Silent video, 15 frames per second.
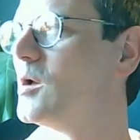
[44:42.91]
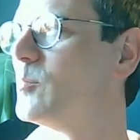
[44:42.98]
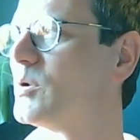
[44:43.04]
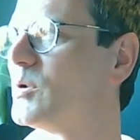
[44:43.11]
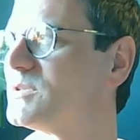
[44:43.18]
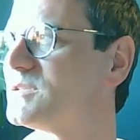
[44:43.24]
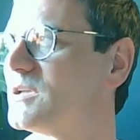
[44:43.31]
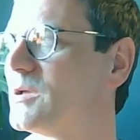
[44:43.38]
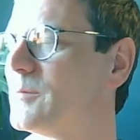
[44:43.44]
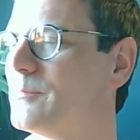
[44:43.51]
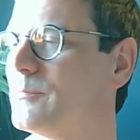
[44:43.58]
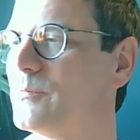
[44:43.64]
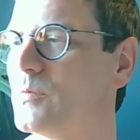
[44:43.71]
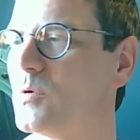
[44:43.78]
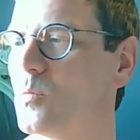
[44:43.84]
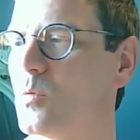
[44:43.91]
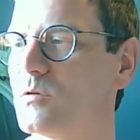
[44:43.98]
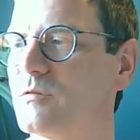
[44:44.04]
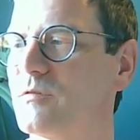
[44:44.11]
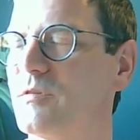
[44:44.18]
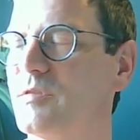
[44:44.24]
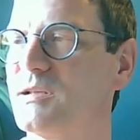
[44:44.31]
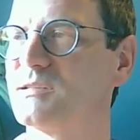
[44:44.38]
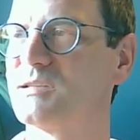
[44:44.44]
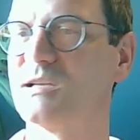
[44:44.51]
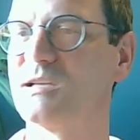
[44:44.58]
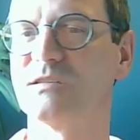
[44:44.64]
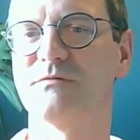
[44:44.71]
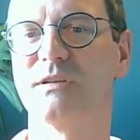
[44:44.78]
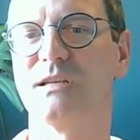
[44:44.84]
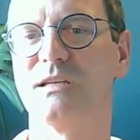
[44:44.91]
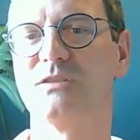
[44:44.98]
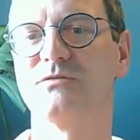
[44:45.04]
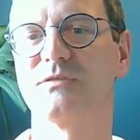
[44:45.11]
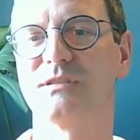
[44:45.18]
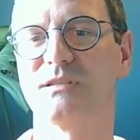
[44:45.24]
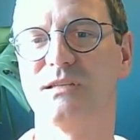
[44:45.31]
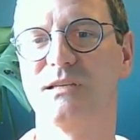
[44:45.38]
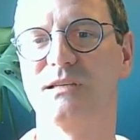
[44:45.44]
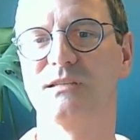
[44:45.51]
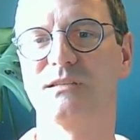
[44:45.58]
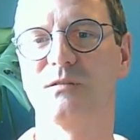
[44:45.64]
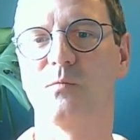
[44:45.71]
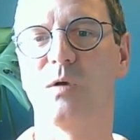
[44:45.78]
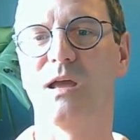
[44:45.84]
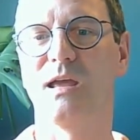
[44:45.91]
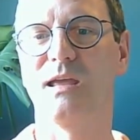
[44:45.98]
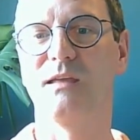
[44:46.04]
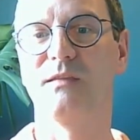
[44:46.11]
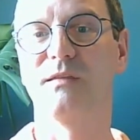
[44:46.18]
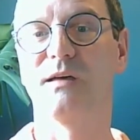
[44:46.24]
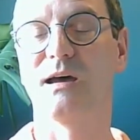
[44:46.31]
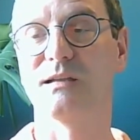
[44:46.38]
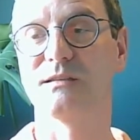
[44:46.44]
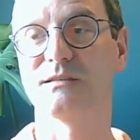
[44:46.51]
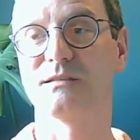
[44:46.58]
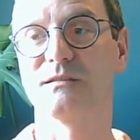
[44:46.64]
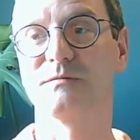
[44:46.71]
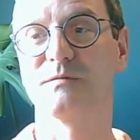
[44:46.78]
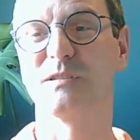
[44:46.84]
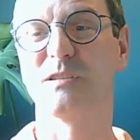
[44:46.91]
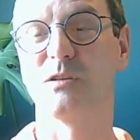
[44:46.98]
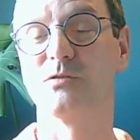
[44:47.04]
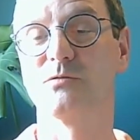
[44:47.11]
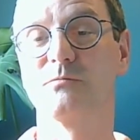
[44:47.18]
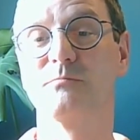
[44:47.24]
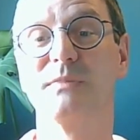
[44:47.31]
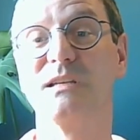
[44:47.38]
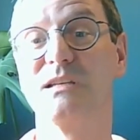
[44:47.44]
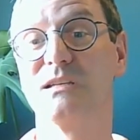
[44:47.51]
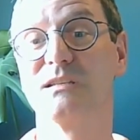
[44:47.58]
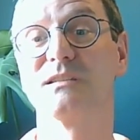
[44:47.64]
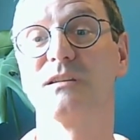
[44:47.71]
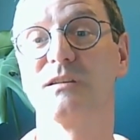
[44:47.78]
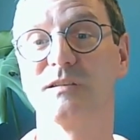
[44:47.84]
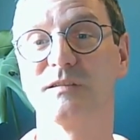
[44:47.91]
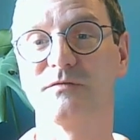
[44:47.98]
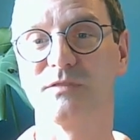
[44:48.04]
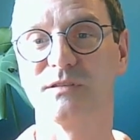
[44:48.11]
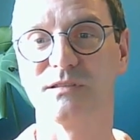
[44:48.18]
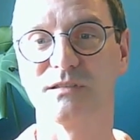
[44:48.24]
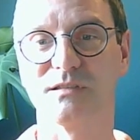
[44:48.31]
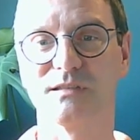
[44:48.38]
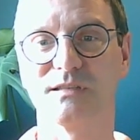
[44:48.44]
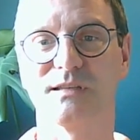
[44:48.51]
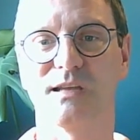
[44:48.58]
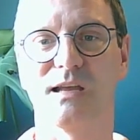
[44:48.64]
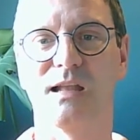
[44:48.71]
But one of the things that is really interesting is the way that social media sites, for instance,